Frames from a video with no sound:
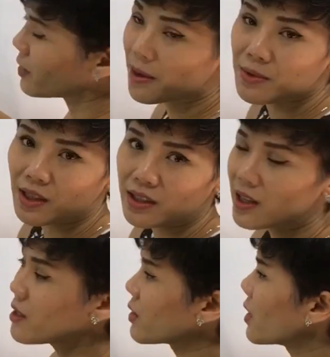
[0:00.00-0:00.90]
same
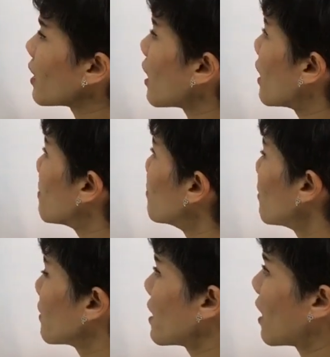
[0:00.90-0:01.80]
sentence, the car
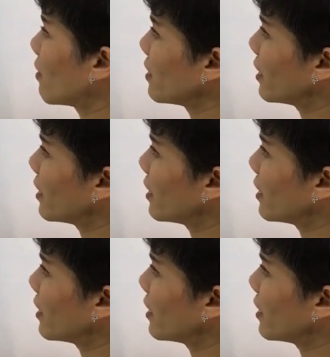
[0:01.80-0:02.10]
broke down